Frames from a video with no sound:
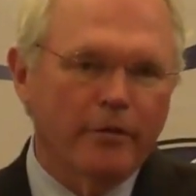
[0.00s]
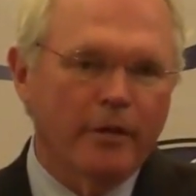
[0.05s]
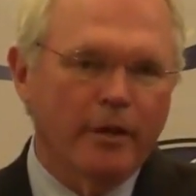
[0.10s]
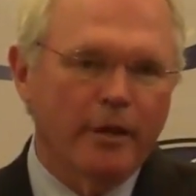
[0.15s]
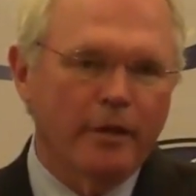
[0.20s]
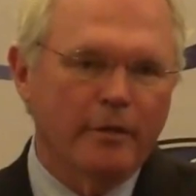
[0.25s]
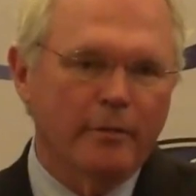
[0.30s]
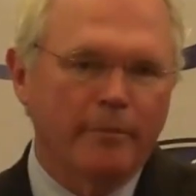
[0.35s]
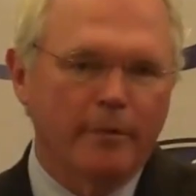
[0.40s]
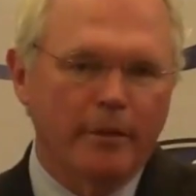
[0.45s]

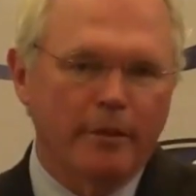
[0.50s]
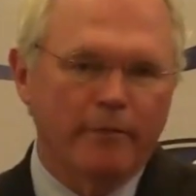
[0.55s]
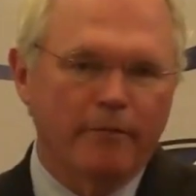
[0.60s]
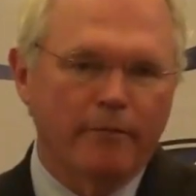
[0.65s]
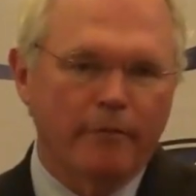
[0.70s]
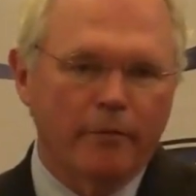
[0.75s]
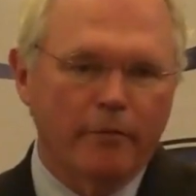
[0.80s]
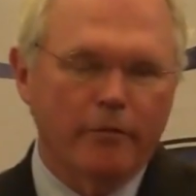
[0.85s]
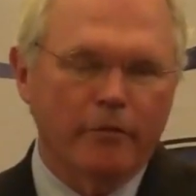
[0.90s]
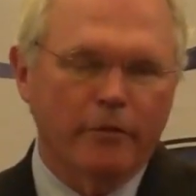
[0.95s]
not to be the
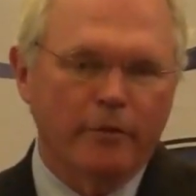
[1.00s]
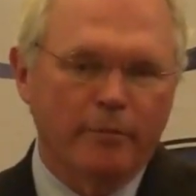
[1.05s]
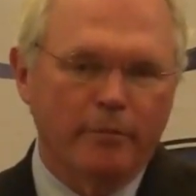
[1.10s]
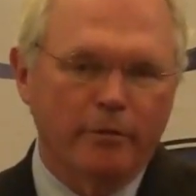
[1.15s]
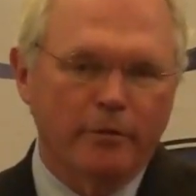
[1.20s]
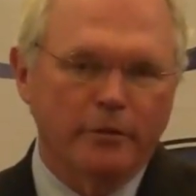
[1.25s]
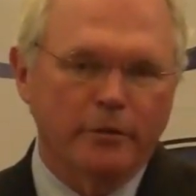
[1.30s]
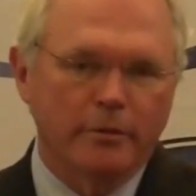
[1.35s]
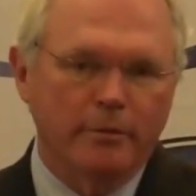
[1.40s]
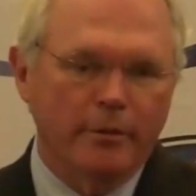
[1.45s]
first to
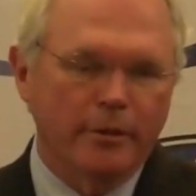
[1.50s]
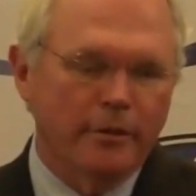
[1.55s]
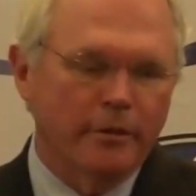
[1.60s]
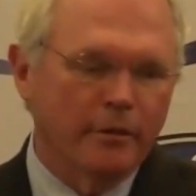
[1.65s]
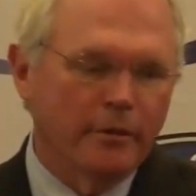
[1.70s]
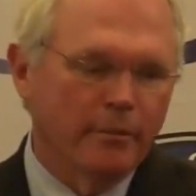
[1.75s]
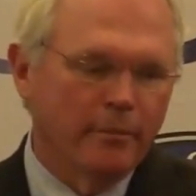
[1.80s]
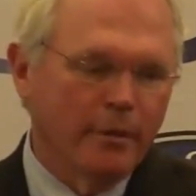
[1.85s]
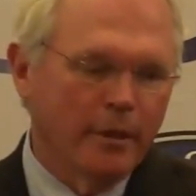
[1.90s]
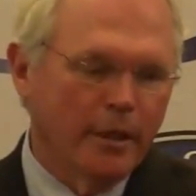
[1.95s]
push him under
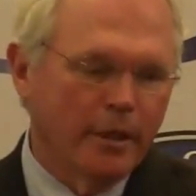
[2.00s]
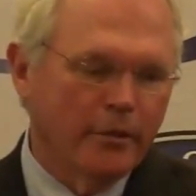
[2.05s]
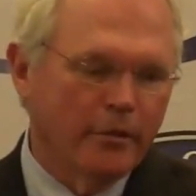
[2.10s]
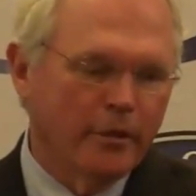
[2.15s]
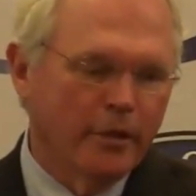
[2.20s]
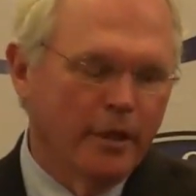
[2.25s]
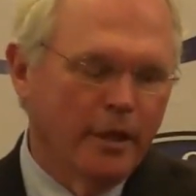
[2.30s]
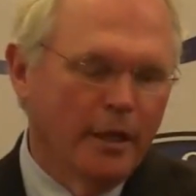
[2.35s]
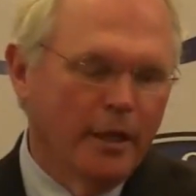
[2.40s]
the bus.